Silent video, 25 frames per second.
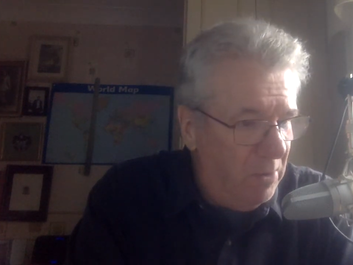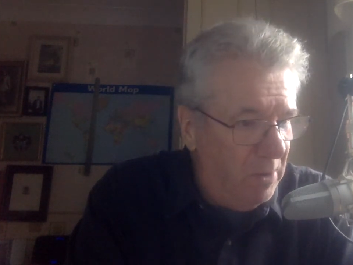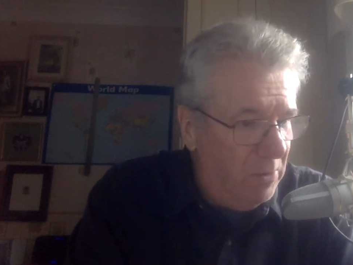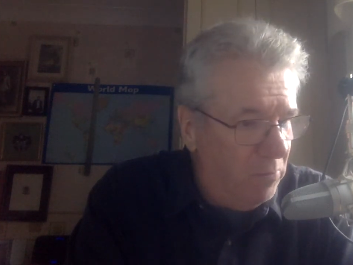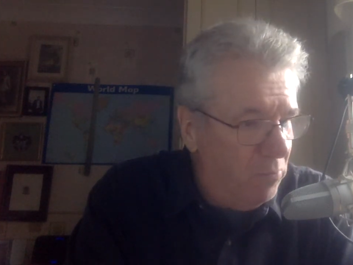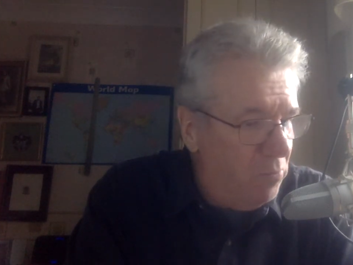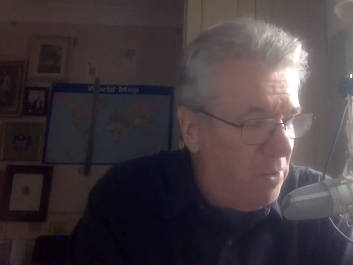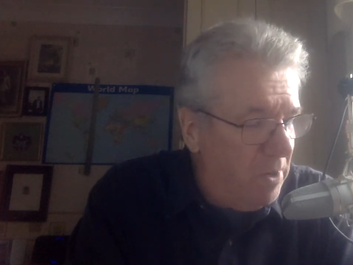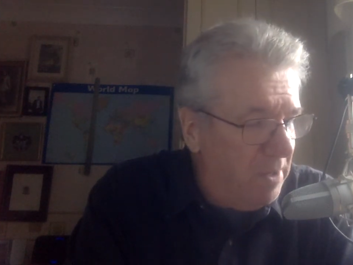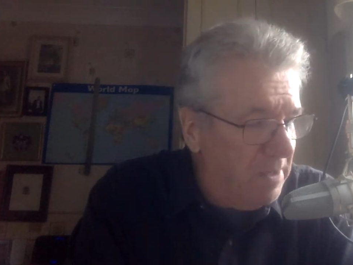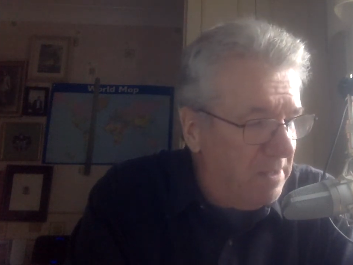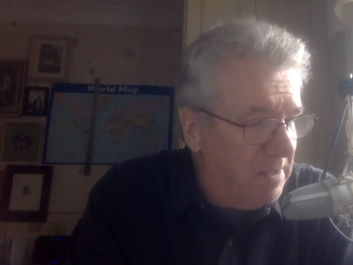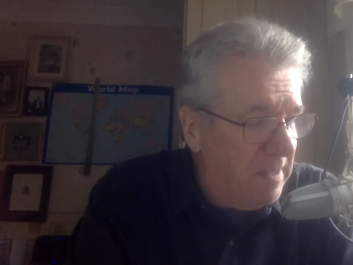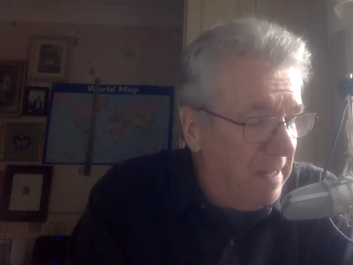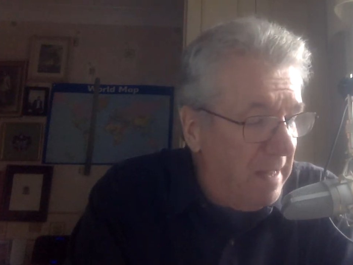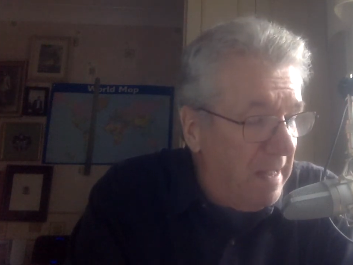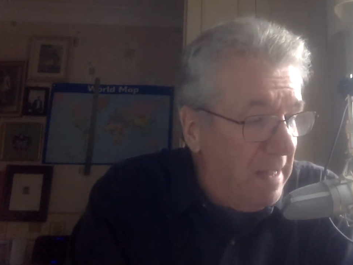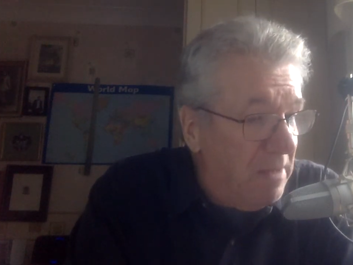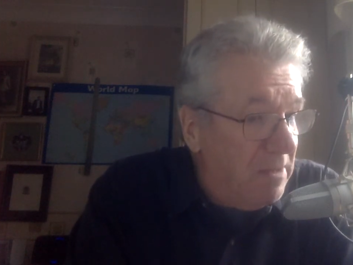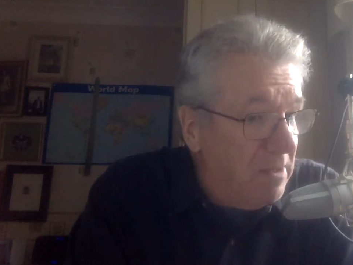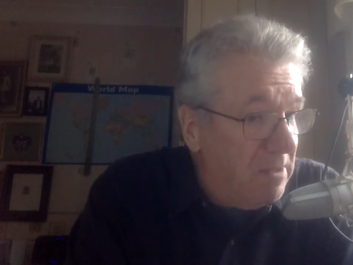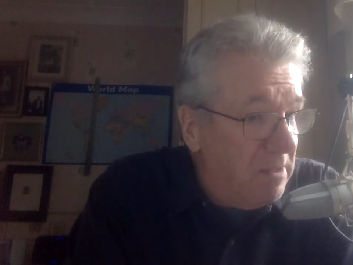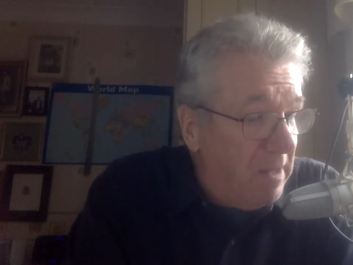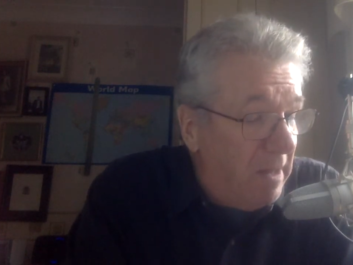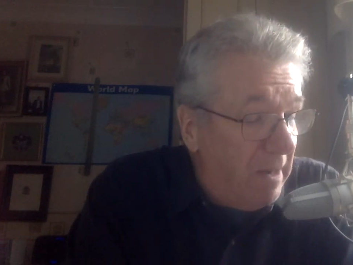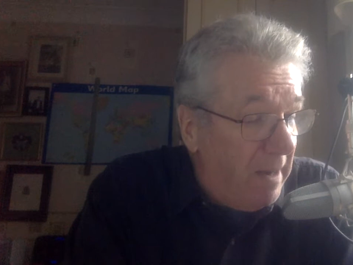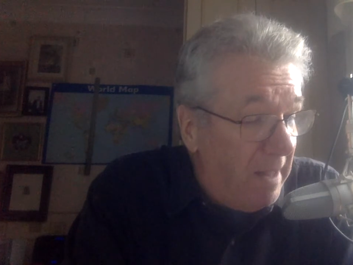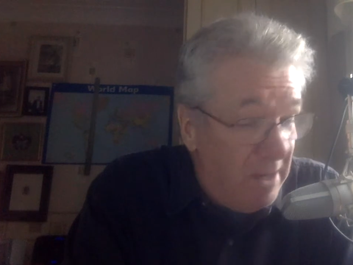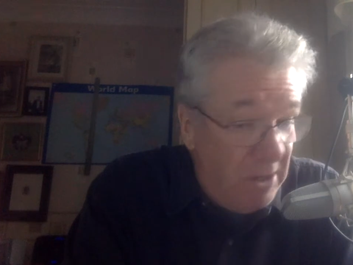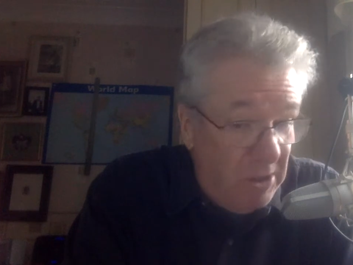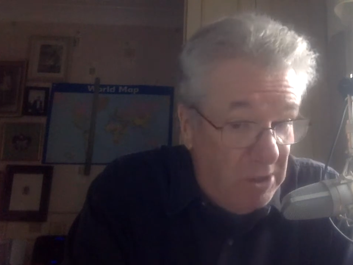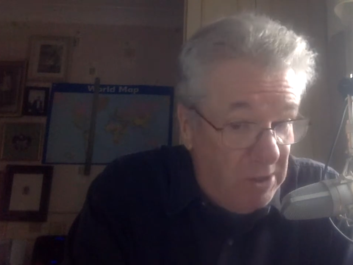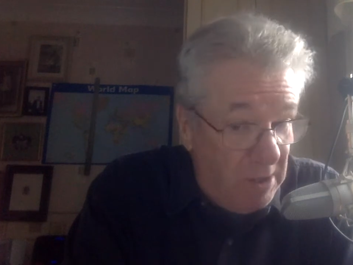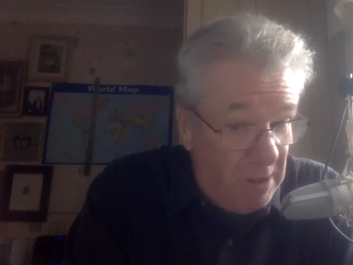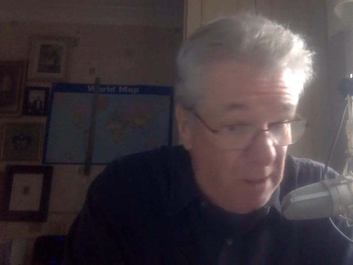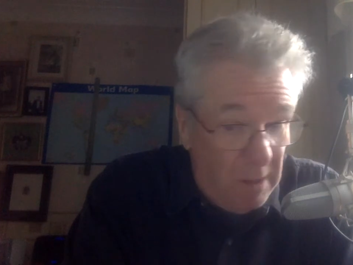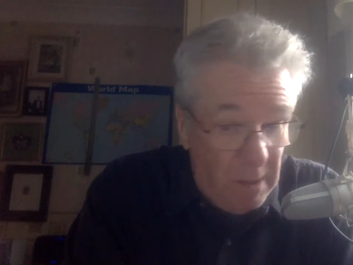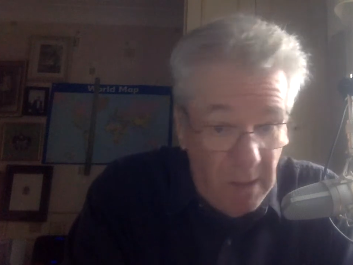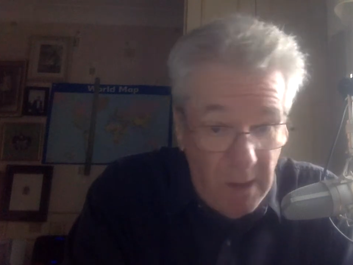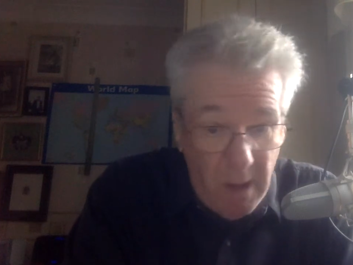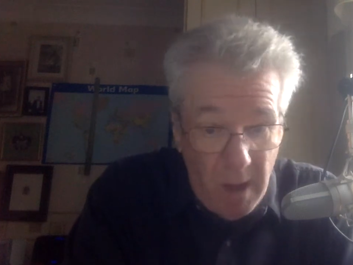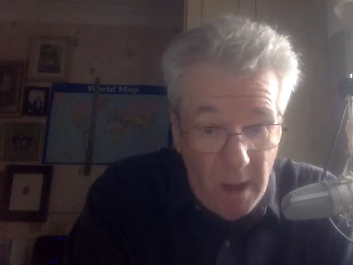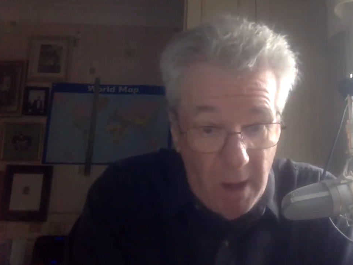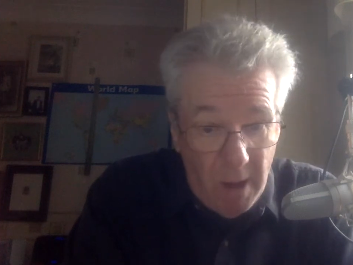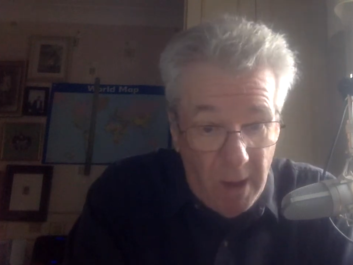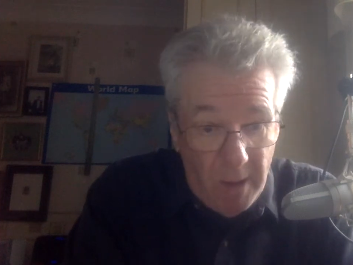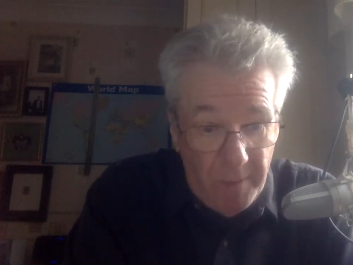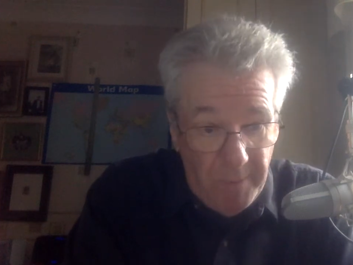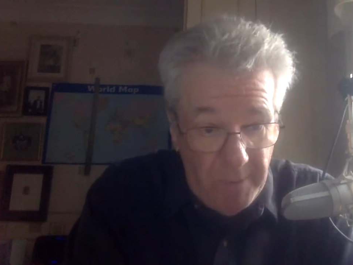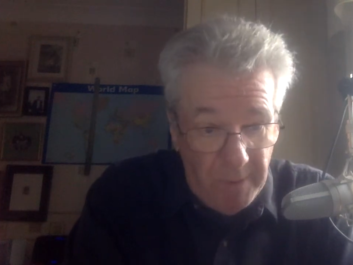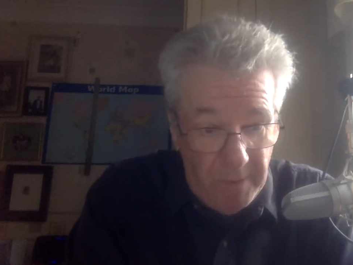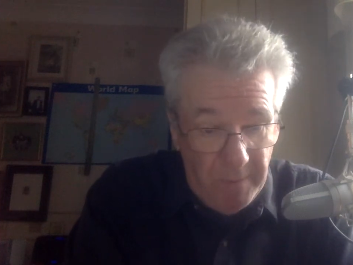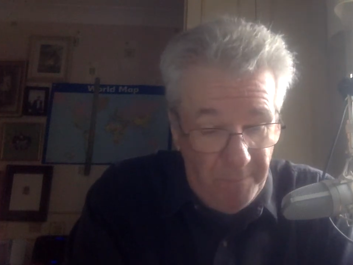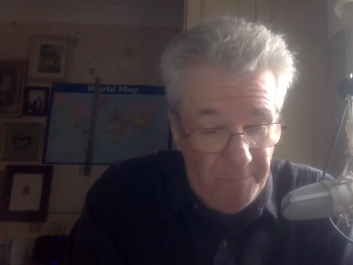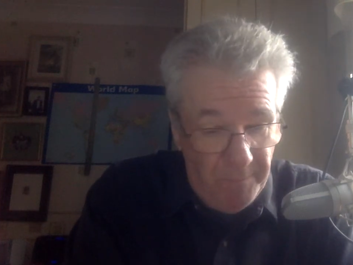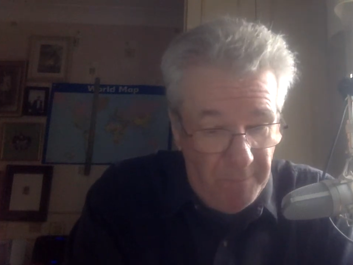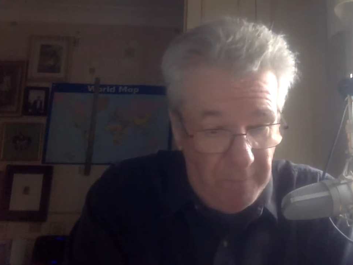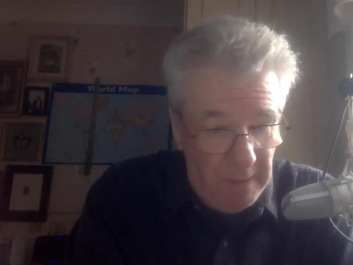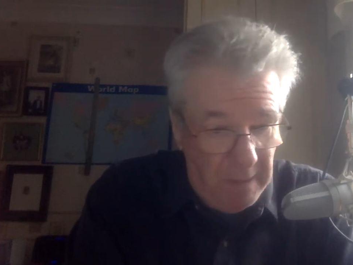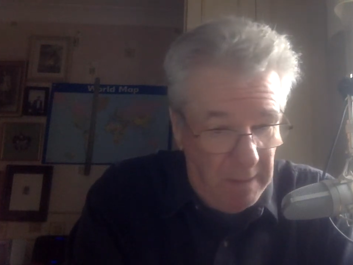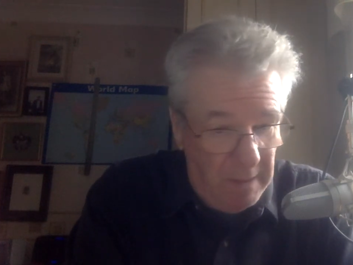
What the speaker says: what's the installation carbon.